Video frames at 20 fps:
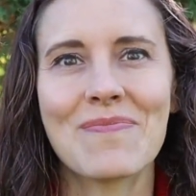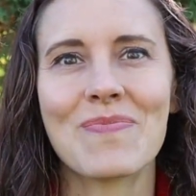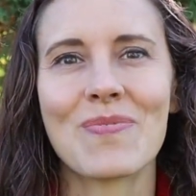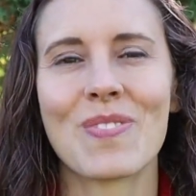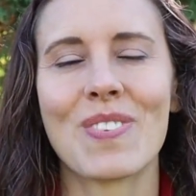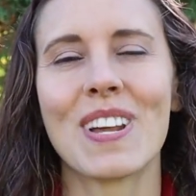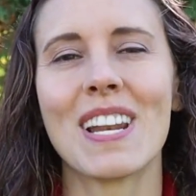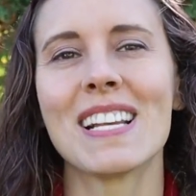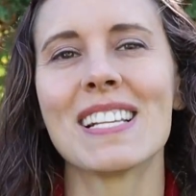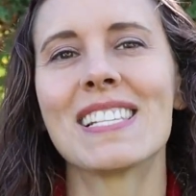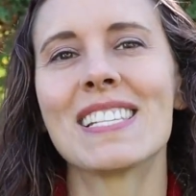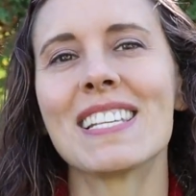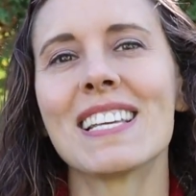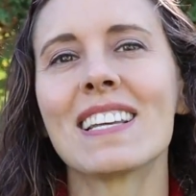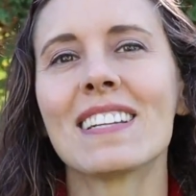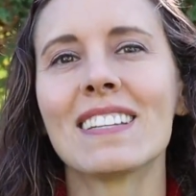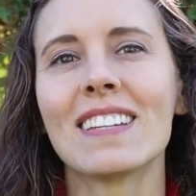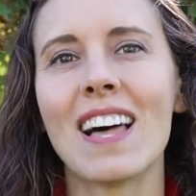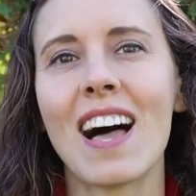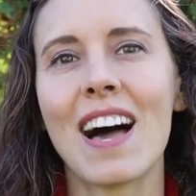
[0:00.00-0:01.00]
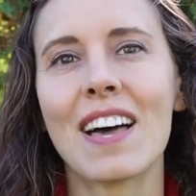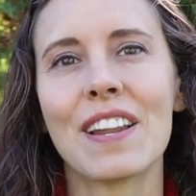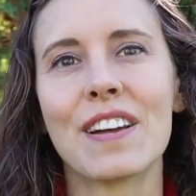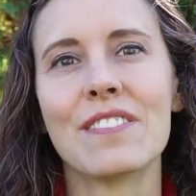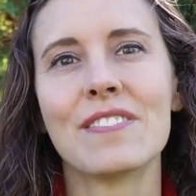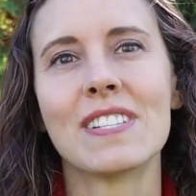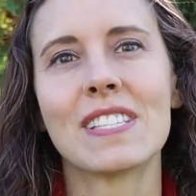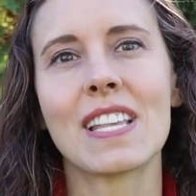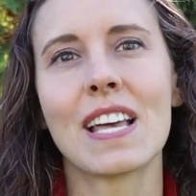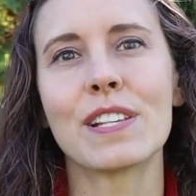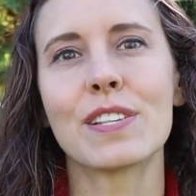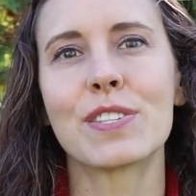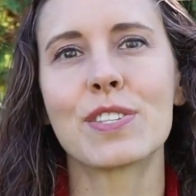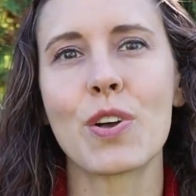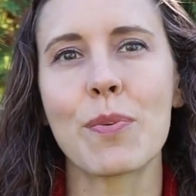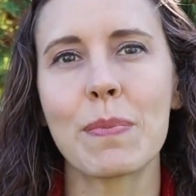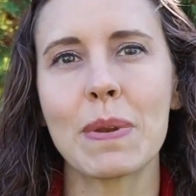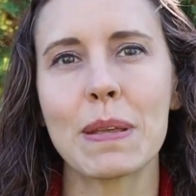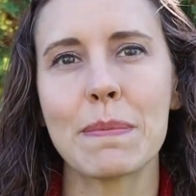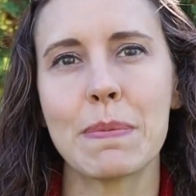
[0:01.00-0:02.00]
What I see a lot of is that
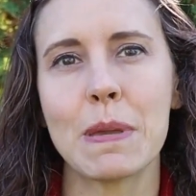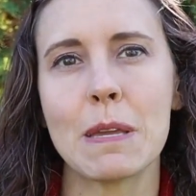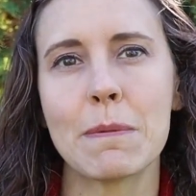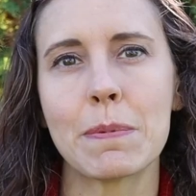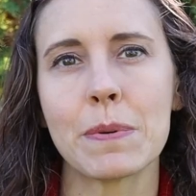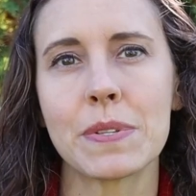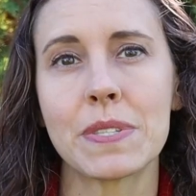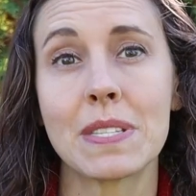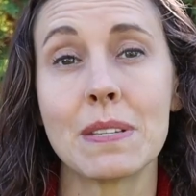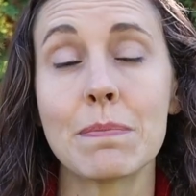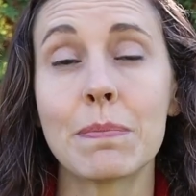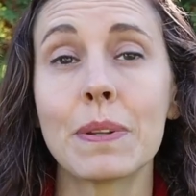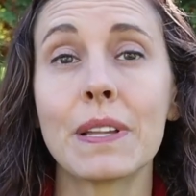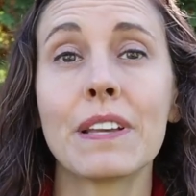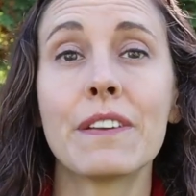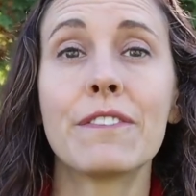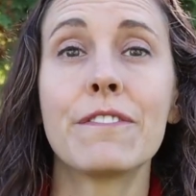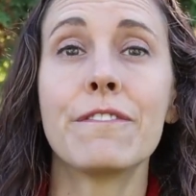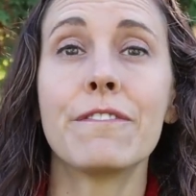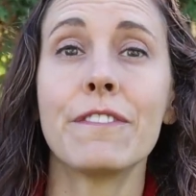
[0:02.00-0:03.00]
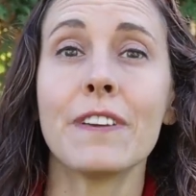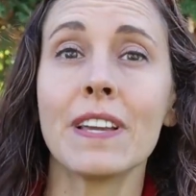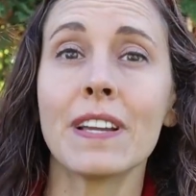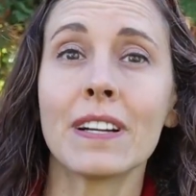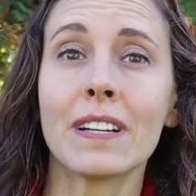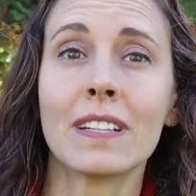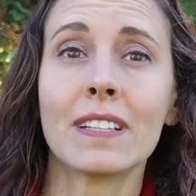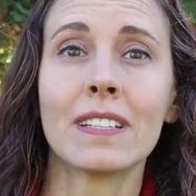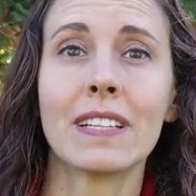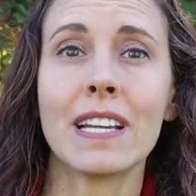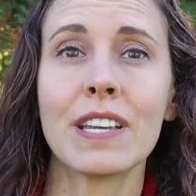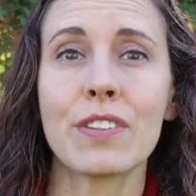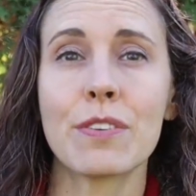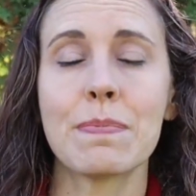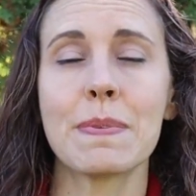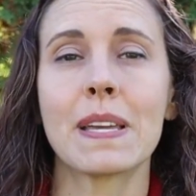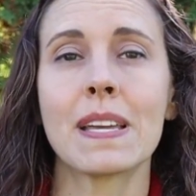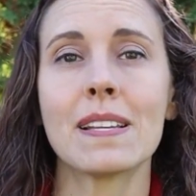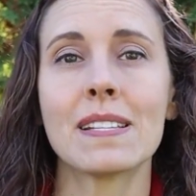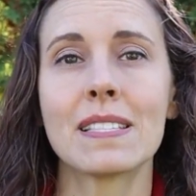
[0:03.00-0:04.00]
so many people simply fear either
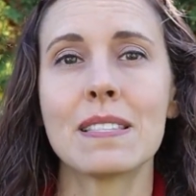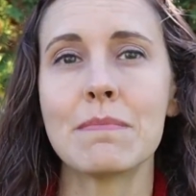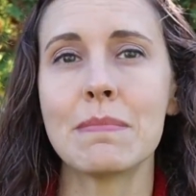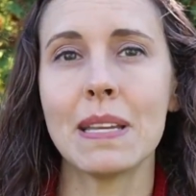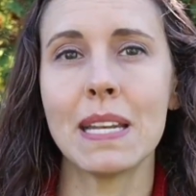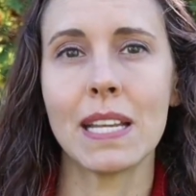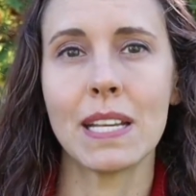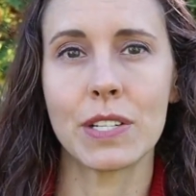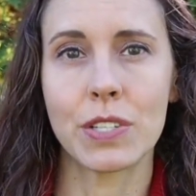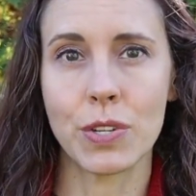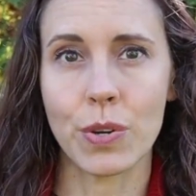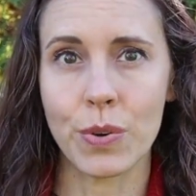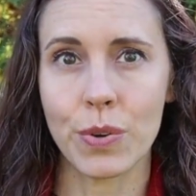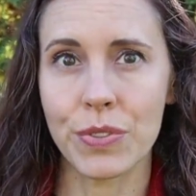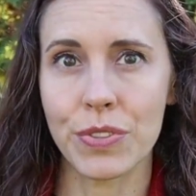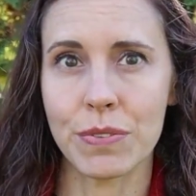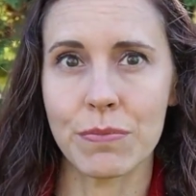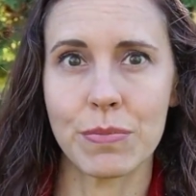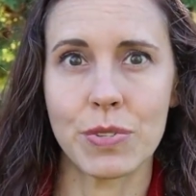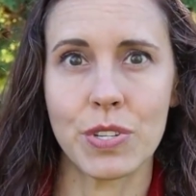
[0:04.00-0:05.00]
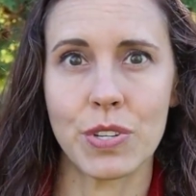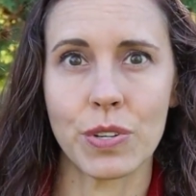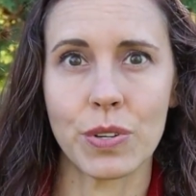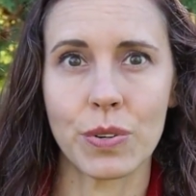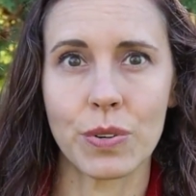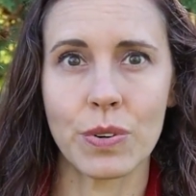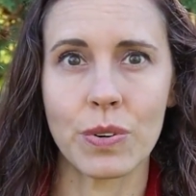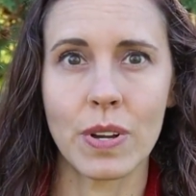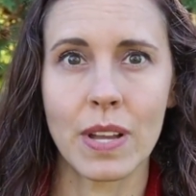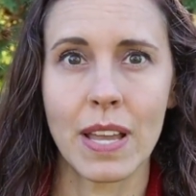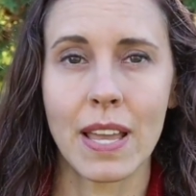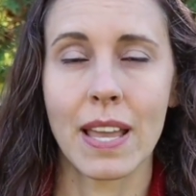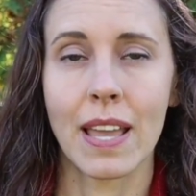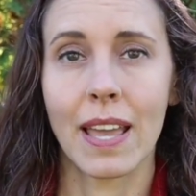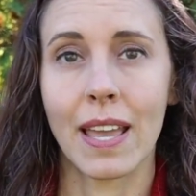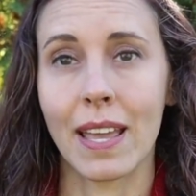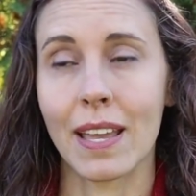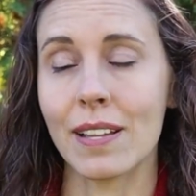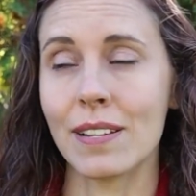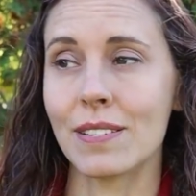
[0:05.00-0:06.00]
because the media told them to
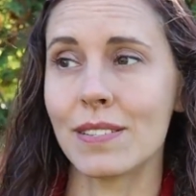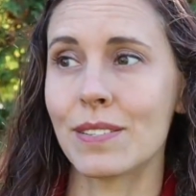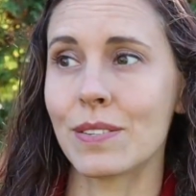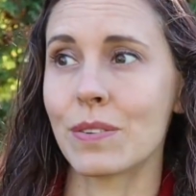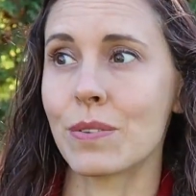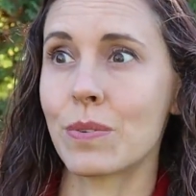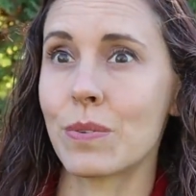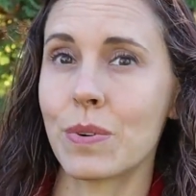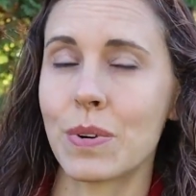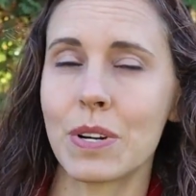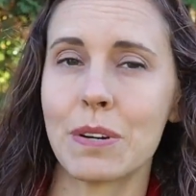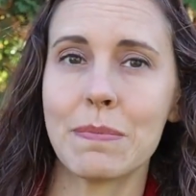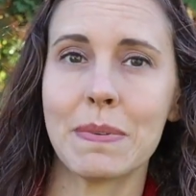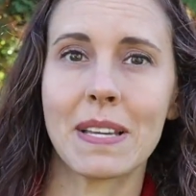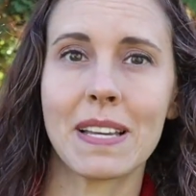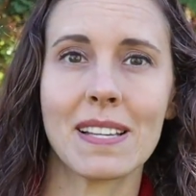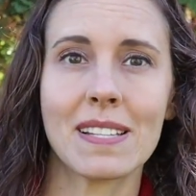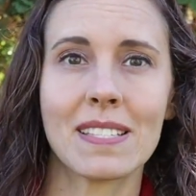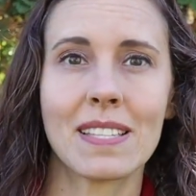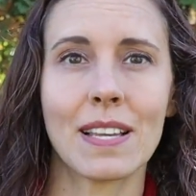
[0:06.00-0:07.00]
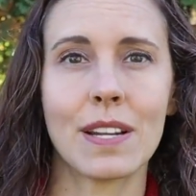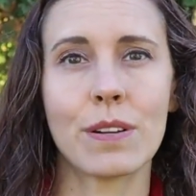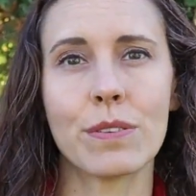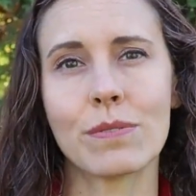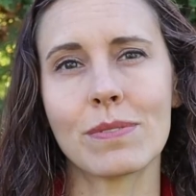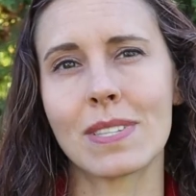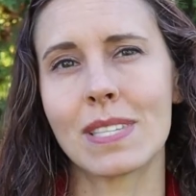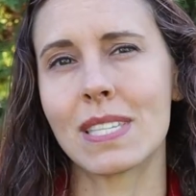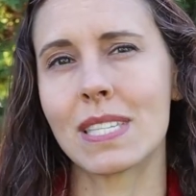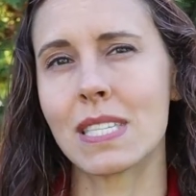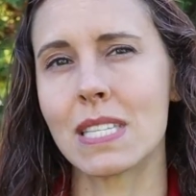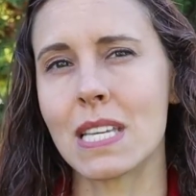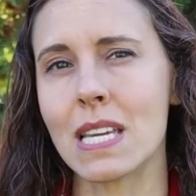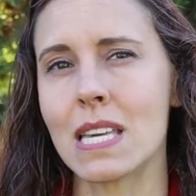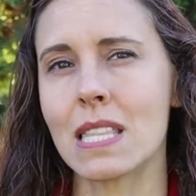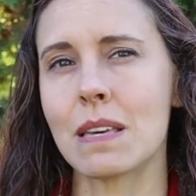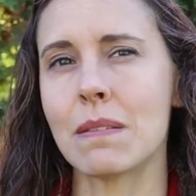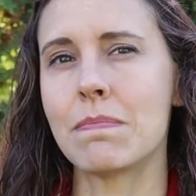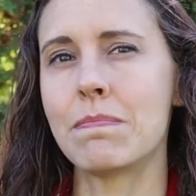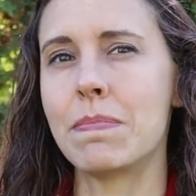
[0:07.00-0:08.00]
or because they don't
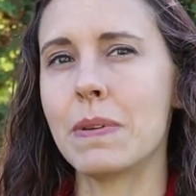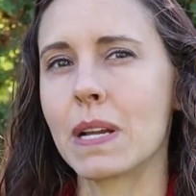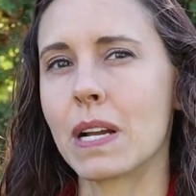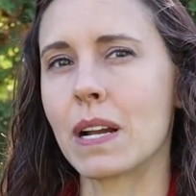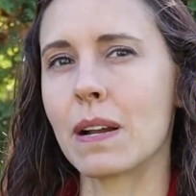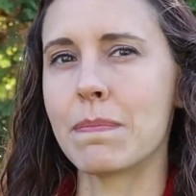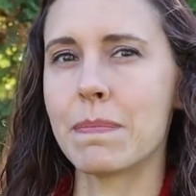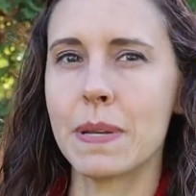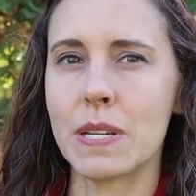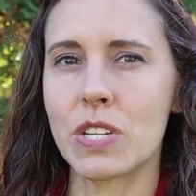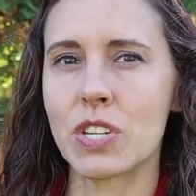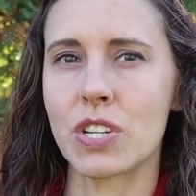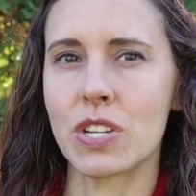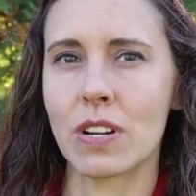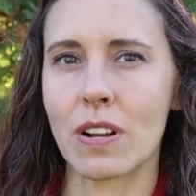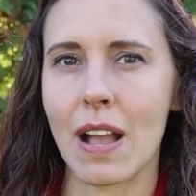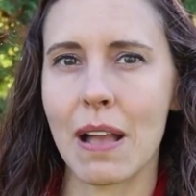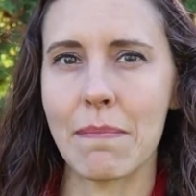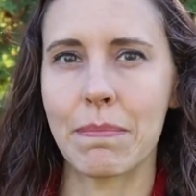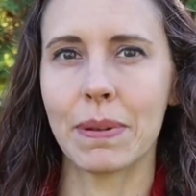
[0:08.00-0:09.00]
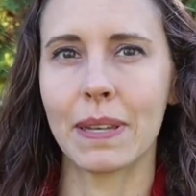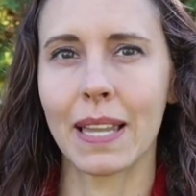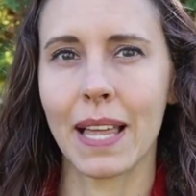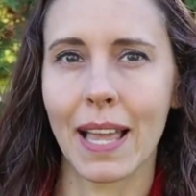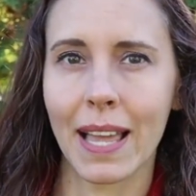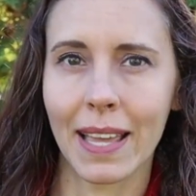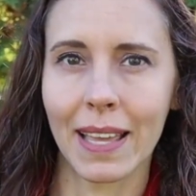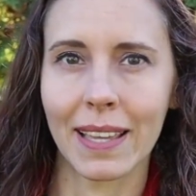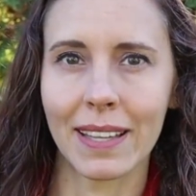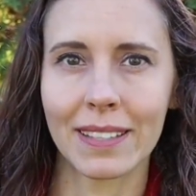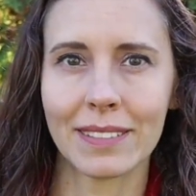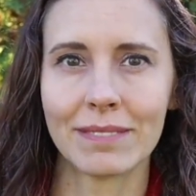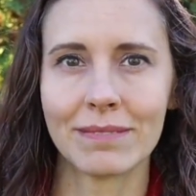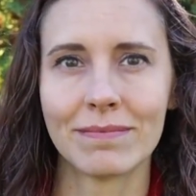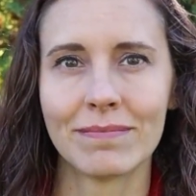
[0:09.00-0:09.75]
see the bigger picture at play.